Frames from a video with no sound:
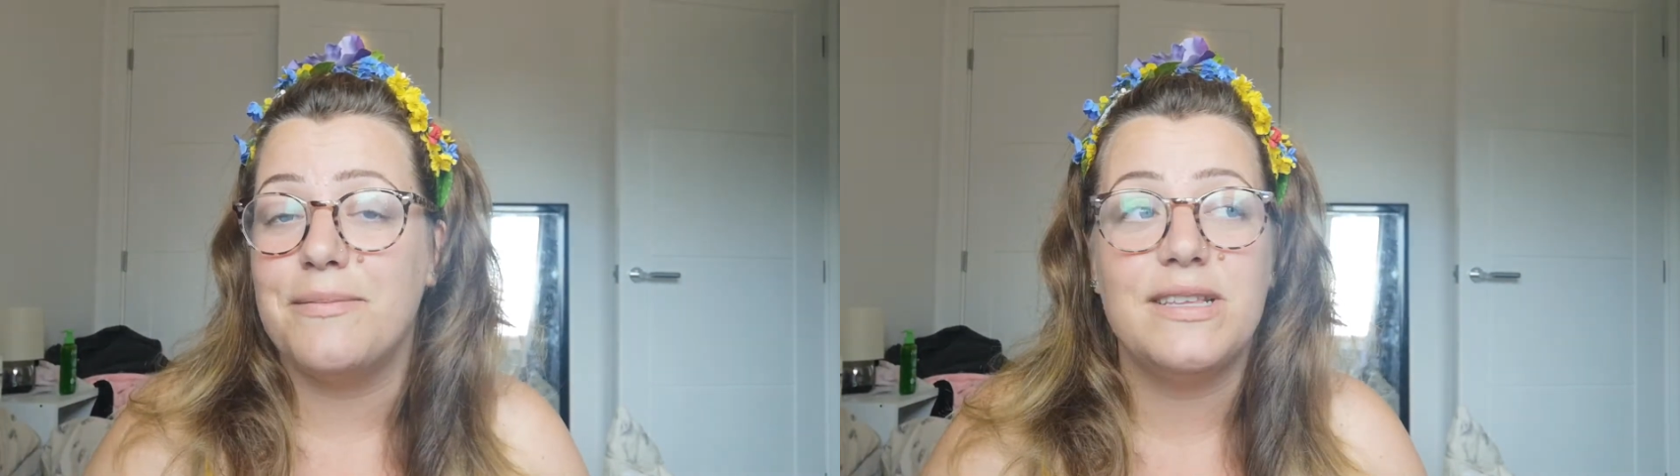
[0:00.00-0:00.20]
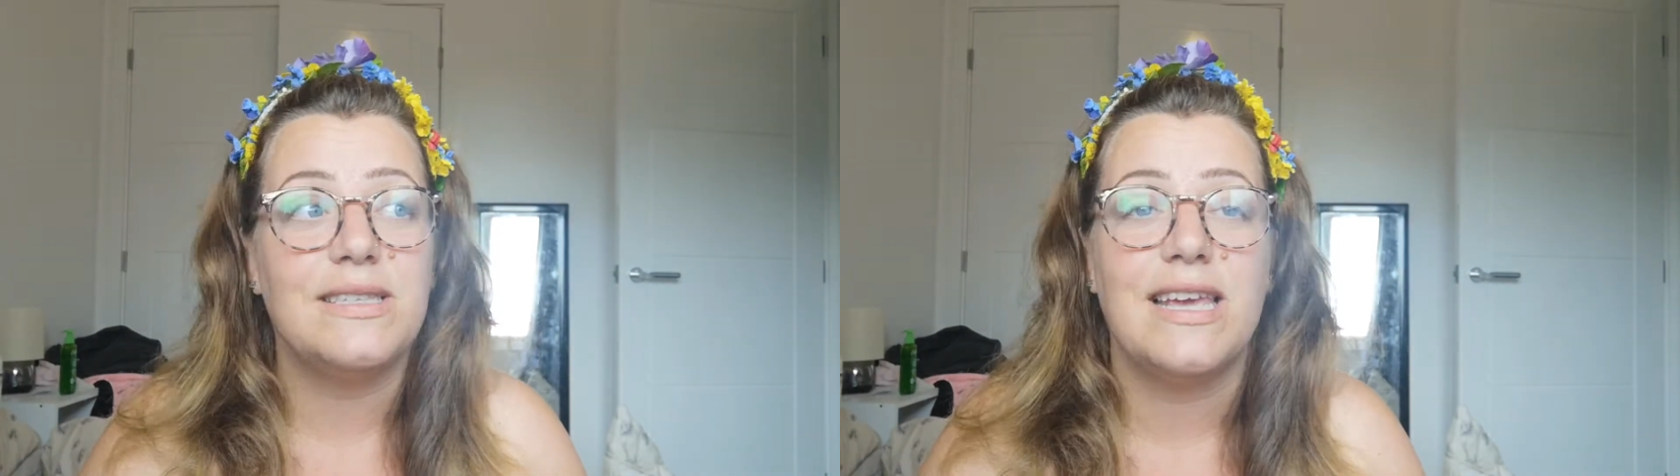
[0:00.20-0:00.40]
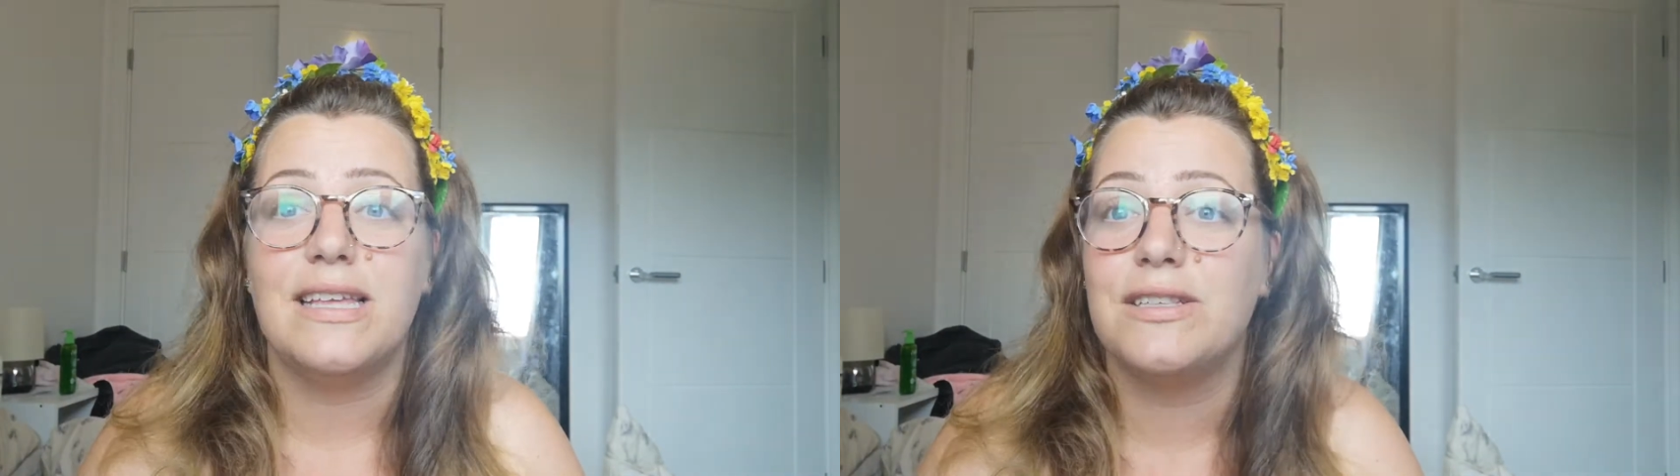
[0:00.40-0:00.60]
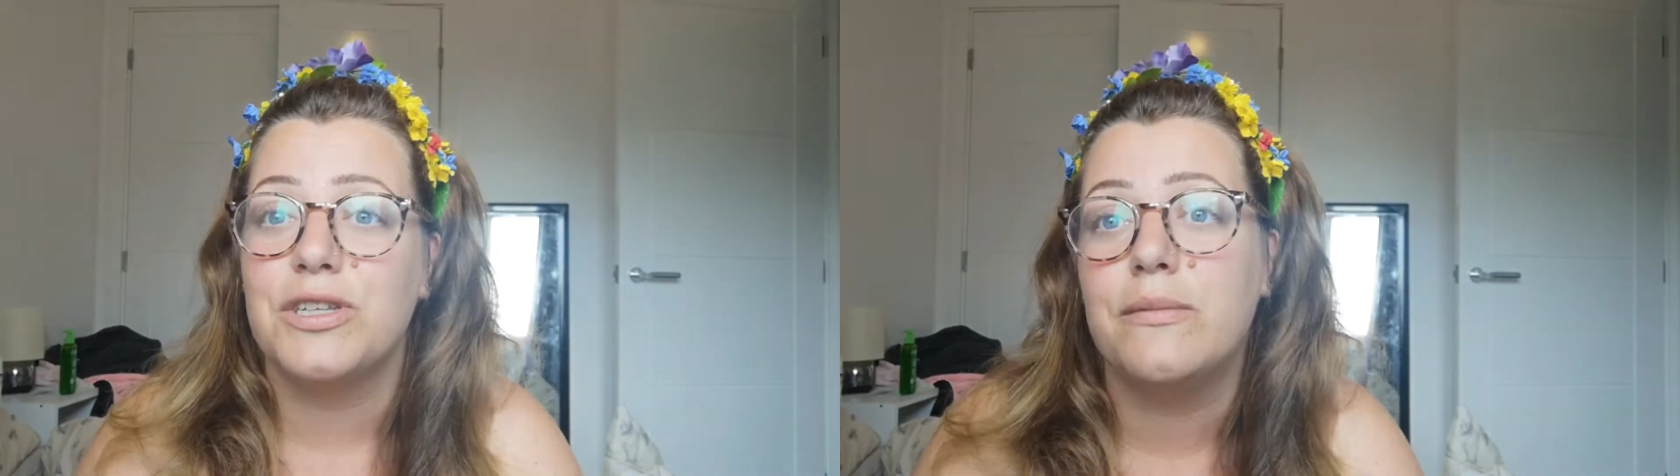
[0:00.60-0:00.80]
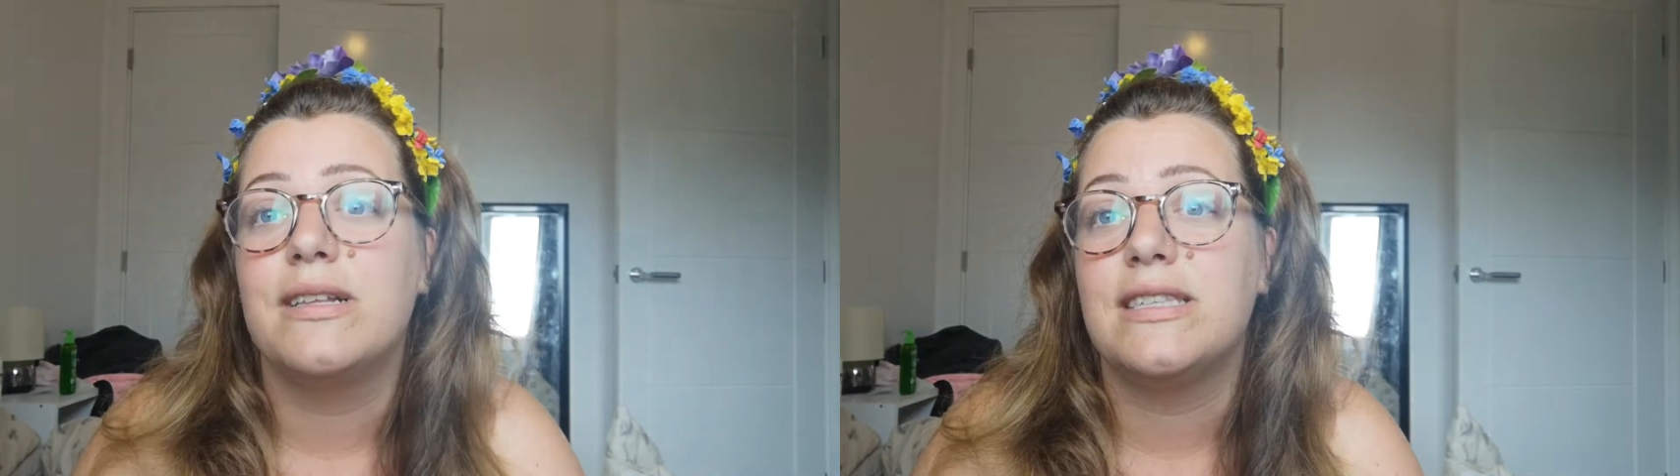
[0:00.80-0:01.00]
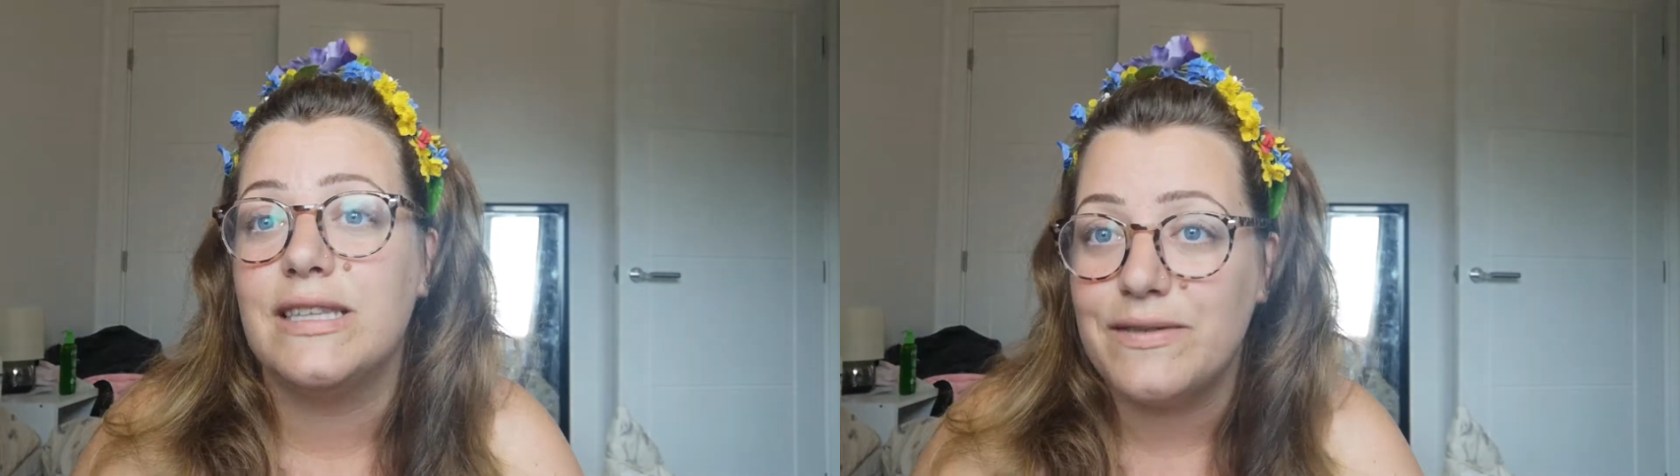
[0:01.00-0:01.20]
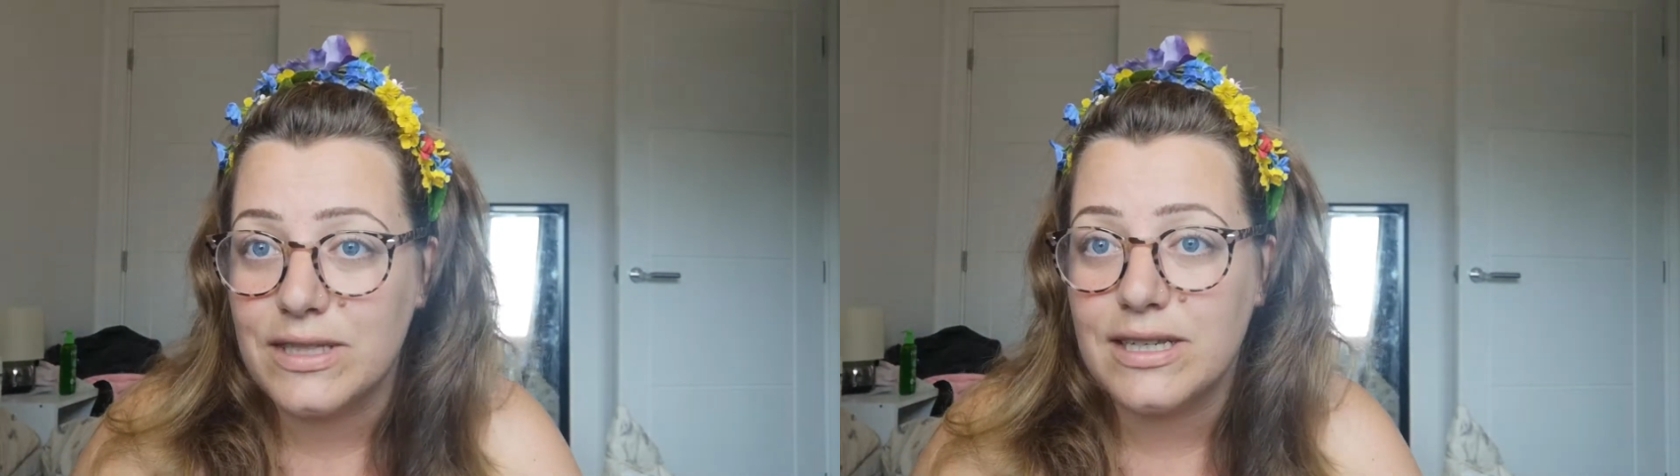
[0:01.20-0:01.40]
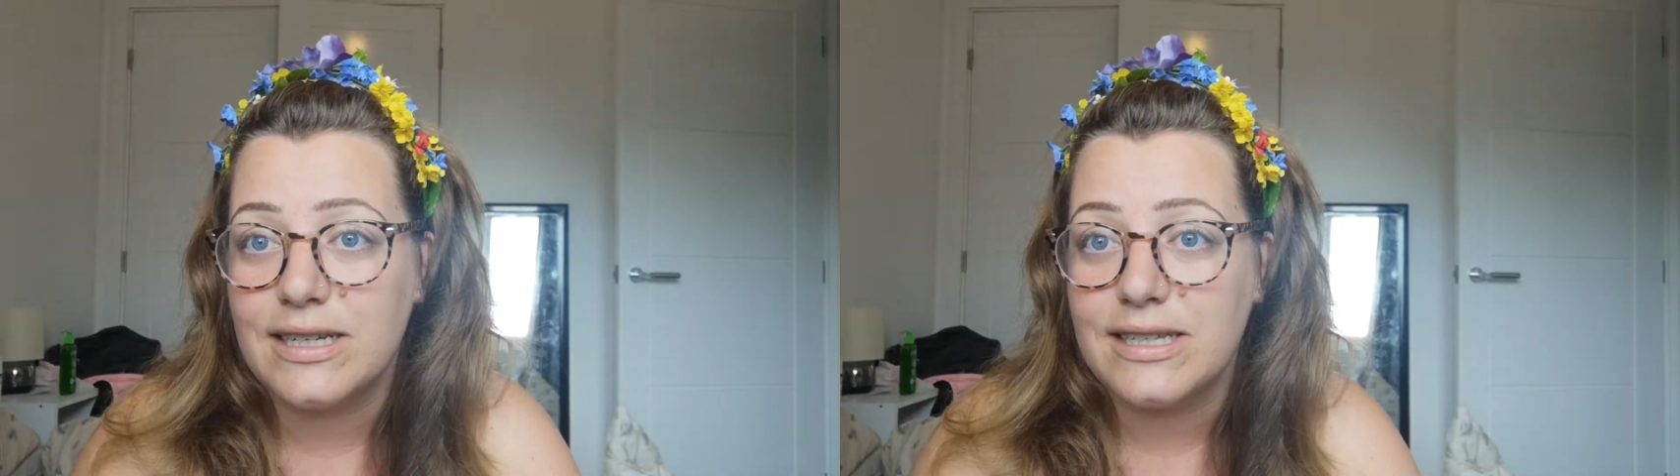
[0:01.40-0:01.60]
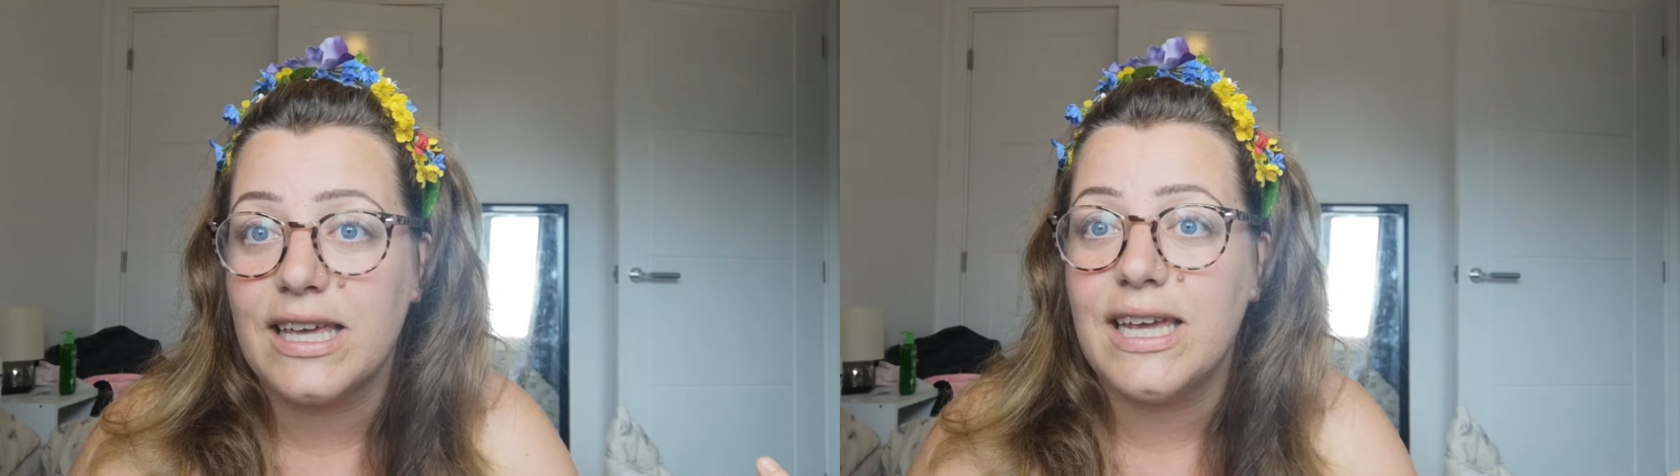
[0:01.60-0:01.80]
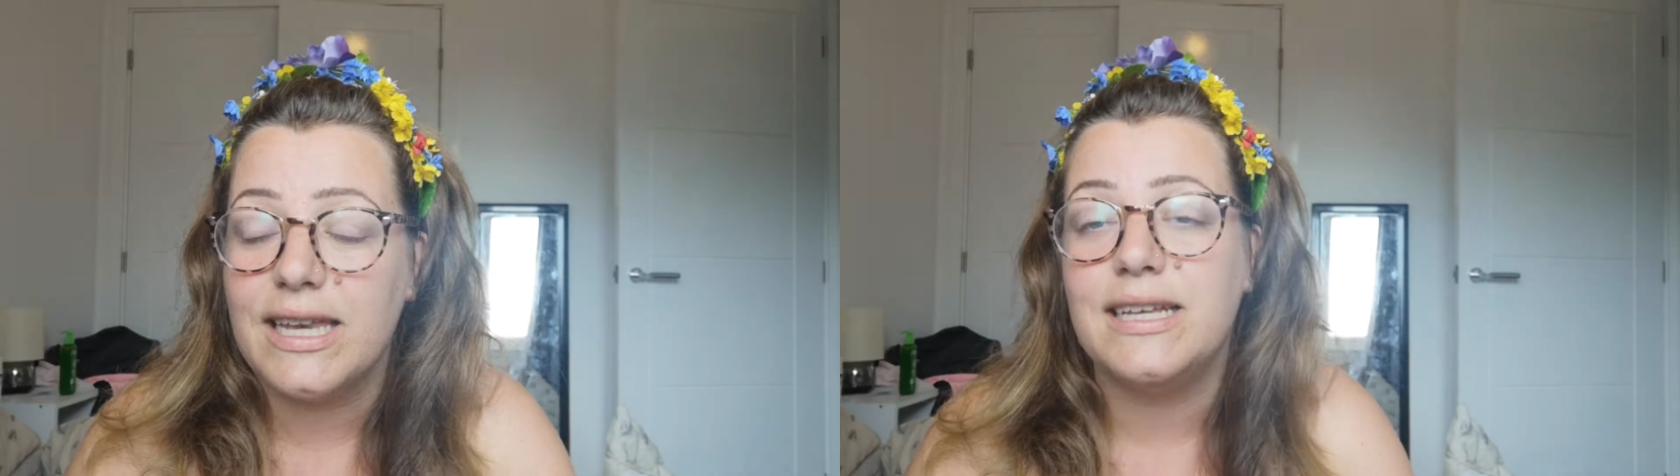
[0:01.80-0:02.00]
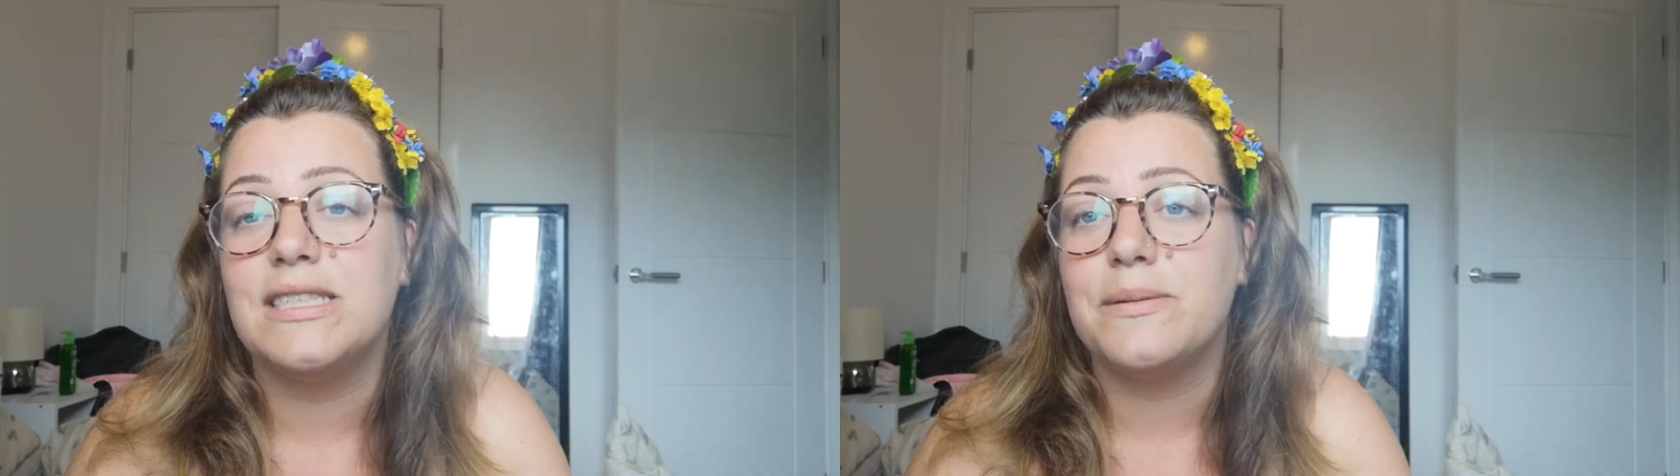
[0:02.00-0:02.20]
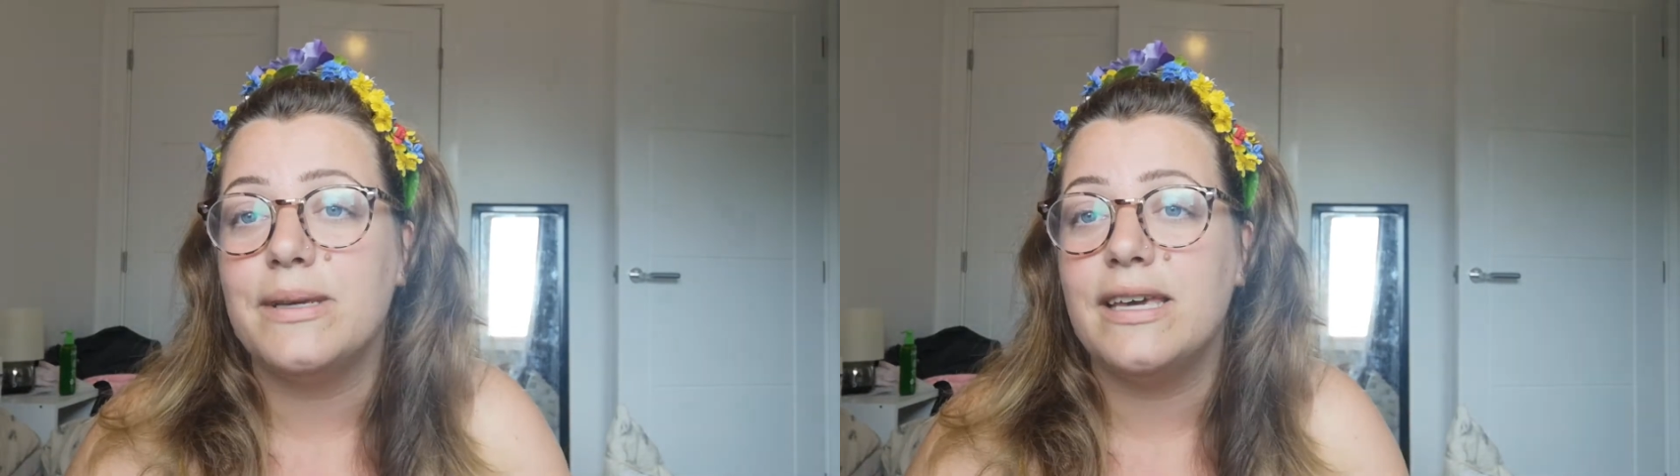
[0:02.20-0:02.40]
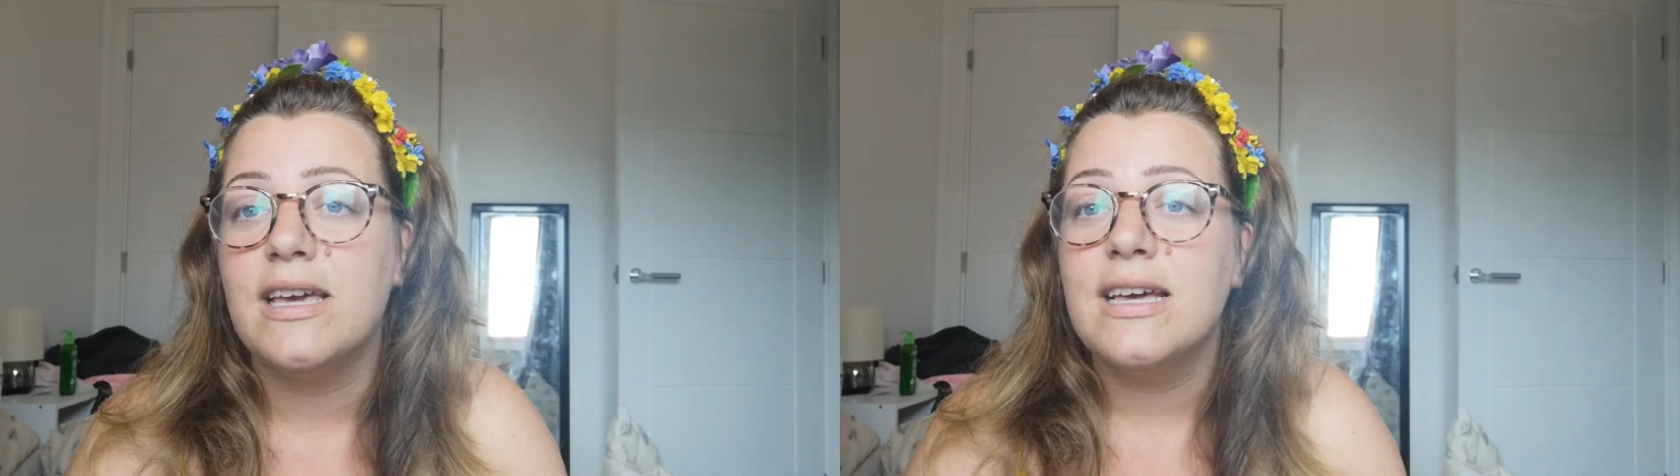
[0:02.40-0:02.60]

It's taken 2 months, and they've decided that he needs to be